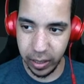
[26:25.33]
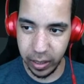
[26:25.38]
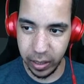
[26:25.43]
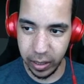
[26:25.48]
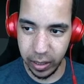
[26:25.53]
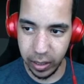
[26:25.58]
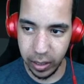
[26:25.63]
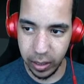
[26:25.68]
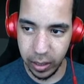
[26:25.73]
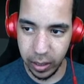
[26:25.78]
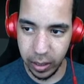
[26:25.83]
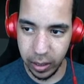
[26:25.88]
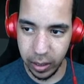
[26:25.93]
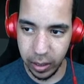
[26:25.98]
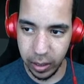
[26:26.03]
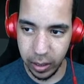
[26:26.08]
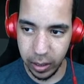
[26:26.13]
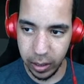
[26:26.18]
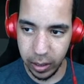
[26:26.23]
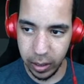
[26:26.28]

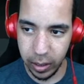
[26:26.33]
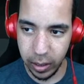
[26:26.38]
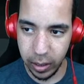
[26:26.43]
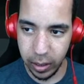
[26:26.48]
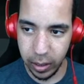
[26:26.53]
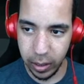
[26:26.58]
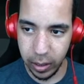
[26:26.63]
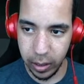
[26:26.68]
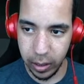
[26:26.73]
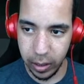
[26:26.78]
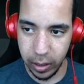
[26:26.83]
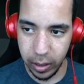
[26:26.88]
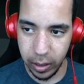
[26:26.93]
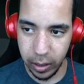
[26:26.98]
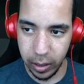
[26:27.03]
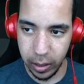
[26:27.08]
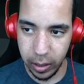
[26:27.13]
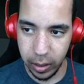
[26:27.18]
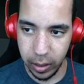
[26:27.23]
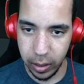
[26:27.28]

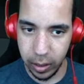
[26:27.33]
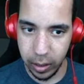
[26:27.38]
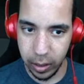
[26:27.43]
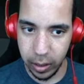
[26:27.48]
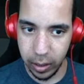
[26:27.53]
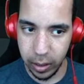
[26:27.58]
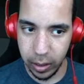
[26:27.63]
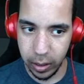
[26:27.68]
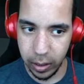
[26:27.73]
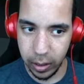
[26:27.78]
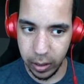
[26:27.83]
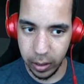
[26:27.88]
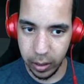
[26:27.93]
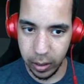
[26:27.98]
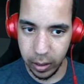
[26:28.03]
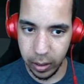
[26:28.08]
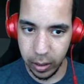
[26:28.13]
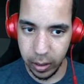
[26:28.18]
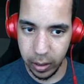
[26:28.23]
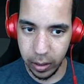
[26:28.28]

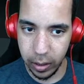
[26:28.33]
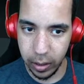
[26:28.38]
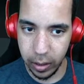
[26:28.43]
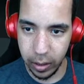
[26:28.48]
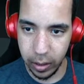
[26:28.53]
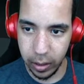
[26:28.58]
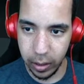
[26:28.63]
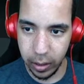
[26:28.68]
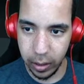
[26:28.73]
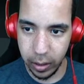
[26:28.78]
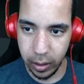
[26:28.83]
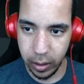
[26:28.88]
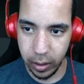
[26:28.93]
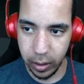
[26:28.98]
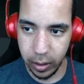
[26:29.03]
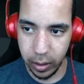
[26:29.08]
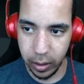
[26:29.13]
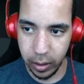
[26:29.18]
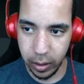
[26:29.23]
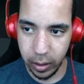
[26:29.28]

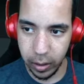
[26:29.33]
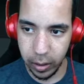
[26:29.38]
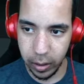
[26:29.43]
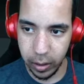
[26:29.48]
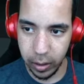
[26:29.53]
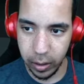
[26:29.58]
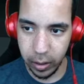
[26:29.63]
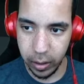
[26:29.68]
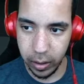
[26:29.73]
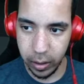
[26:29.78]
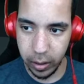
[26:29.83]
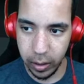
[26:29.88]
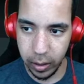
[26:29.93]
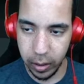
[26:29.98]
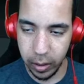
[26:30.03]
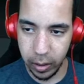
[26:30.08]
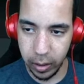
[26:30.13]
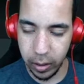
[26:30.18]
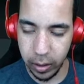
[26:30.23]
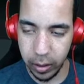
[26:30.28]

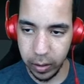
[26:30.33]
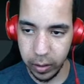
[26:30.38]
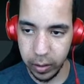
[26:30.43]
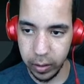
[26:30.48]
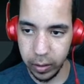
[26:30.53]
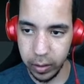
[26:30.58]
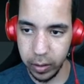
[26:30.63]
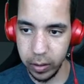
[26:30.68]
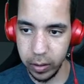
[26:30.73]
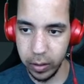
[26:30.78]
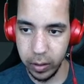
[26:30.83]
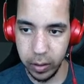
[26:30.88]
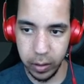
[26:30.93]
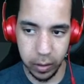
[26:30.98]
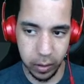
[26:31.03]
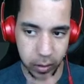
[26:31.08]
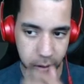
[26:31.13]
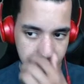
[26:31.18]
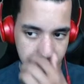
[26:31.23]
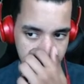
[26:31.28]

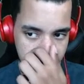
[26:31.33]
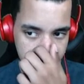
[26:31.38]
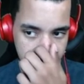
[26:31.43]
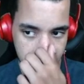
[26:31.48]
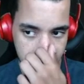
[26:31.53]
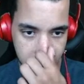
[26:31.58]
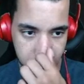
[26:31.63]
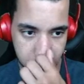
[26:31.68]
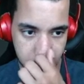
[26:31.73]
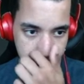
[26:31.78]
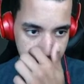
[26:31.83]
[no speech]